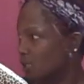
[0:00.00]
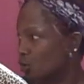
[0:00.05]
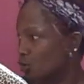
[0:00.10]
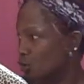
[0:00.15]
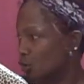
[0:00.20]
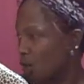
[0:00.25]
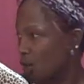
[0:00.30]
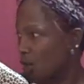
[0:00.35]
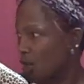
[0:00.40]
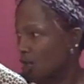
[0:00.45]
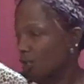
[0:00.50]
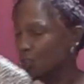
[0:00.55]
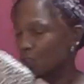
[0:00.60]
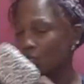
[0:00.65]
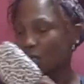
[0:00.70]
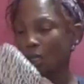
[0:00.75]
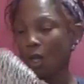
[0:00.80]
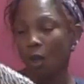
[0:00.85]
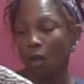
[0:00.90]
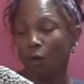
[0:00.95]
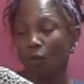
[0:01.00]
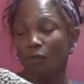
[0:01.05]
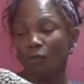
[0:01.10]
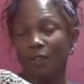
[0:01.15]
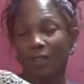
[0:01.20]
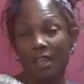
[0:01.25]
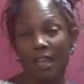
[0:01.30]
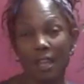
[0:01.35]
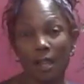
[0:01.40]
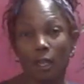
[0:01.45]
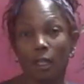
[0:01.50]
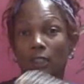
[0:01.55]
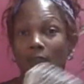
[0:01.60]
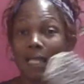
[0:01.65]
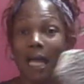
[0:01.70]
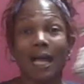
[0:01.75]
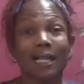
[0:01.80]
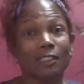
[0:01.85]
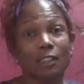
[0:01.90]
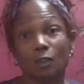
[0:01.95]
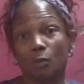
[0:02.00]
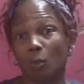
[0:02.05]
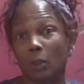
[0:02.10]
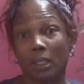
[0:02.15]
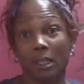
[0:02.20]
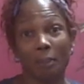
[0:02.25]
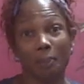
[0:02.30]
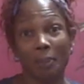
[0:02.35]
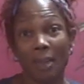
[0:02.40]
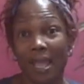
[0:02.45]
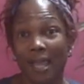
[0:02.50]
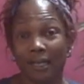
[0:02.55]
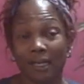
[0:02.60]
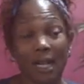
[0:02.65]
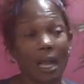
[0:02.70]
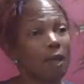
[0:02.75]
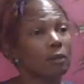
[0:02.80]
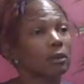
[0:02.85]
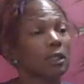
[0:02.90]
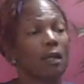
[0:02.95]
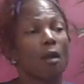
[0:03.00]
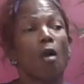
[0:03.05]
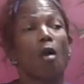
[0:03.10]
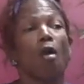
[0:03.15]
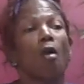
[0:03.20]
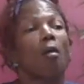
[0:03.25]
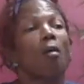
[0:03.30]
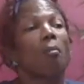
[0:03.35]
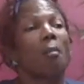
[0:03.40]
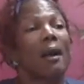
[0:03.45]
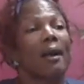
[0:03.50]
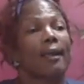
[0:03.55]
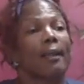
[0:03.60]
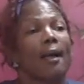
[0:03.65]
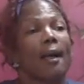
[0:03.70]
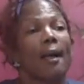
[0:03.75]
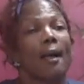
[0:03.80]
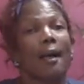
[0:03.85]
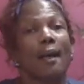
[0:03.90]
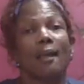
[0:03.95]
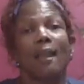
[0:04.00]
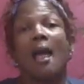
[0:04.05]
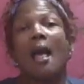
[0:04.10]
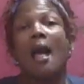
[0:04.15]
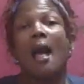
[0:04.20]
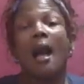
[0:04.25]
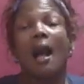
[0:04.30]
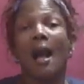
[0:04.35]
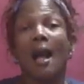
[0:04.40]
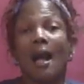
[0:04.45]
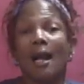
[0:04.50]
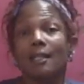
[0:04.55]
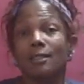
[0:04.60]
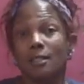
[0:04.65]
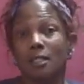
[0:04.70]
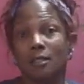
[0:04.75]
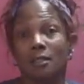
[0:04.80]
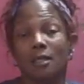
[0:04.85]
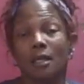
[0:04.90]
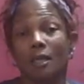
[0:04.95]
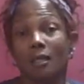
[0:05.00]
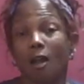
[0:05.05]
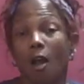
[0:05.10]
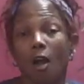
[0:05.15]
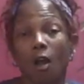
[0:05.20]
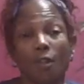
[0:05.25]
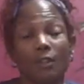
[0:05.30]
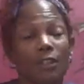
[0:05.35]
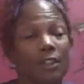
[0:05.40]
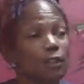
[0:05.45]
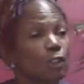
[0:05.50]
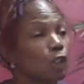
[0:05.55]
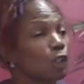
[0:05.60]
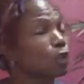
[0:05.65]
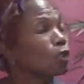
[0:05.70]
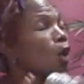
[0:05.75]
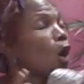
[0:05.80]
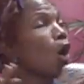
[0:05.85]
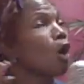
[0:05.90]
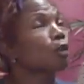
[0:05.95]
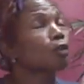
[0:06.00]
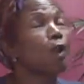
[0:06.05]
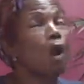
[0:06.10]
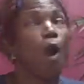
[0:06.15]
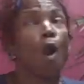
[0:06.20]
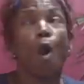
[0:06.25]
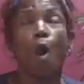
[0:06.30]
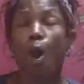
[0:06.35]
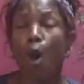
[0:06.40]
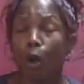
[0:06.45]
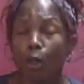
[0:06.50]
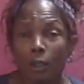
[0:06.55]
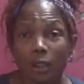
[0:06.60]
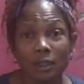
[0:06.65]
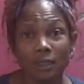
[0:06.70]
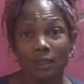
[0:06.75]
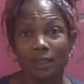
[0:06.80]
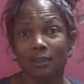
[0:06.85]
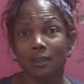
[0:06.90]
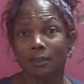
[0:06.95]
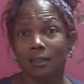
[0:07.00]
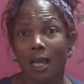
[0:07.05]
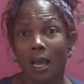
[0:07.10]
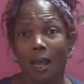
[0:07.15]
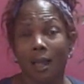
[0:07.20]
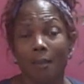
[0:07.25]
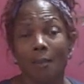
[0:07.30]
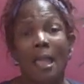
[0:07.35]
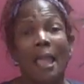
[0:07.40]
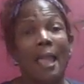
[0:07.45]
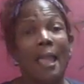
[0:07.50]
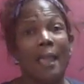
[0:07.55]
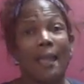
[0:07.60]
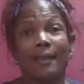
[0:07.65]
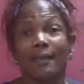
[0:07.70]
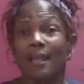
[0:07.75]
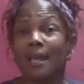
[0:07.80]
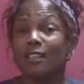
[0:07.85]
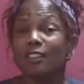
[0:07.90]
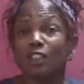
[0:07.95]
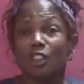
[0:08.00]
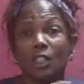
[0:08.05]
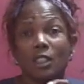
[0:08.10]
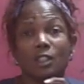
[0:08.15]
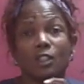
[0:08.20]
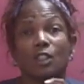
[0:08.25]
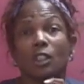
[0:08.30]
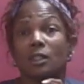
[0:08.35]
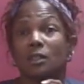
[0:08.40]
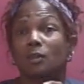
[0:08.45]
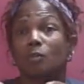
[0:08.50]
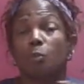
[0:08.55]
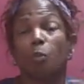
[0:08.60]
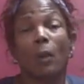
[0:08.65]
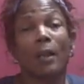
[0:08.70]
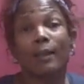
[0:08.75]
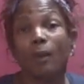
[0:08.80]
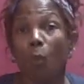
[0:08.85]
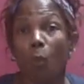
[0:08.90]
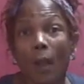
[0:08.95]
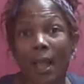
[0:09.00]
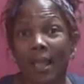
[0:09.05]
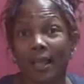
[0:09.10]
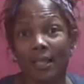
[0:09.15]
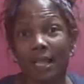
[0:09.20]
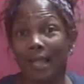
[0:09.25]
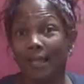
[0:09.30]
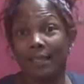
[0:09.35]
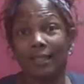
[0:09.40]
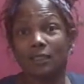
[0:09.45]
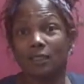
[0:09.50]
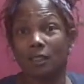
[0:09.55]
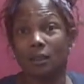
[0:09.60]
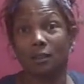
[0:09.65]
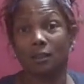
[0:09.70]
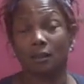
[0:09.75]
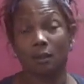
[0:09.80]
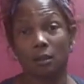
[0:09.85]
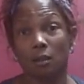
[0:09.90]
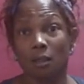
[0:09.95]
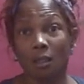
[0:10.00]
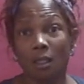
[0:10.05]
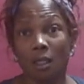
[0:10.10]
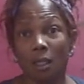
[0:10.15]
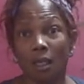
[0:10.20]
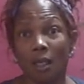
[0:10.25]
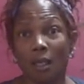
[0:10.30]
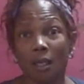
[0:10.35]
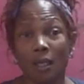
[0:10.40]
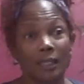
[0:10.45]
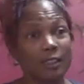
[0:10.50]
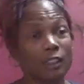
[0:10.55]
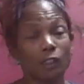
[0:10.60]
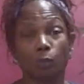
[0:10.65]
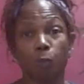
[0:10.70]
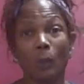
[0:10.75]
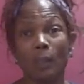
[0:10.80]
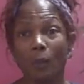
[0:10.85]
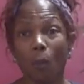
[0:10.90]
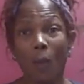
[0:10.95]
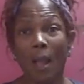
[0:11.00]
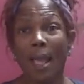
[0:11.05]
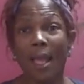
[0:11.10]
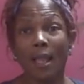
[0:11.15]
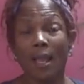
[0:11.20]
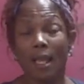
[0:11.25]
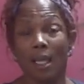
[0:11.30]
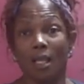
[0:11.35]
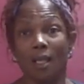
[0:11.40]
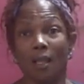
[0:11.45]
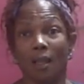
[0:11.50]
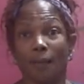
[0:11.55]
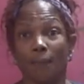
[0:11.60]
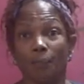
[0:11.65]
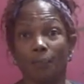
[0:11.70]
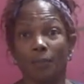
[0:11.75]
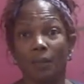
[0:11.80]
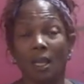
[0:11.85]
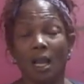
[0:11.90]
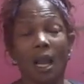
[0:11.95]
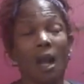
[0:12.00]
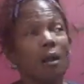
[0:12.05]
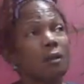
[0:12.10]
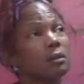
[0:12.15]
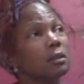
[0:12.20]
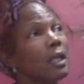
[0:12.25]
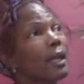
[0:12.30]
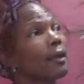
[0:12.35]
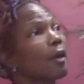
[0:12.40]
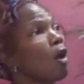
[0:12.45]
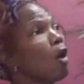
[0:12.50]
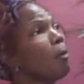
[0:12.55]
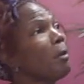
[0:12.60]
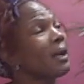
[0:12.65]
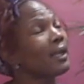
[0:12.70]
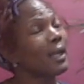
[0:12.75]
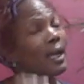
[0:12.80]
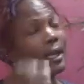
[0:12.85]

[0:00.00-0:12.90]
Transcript: is charging over there because I just went into panic. I was like, oh my God, I just did all this, just talked to all this length of time, and that shit just went away. Like it just, it just went away. I was like, oh my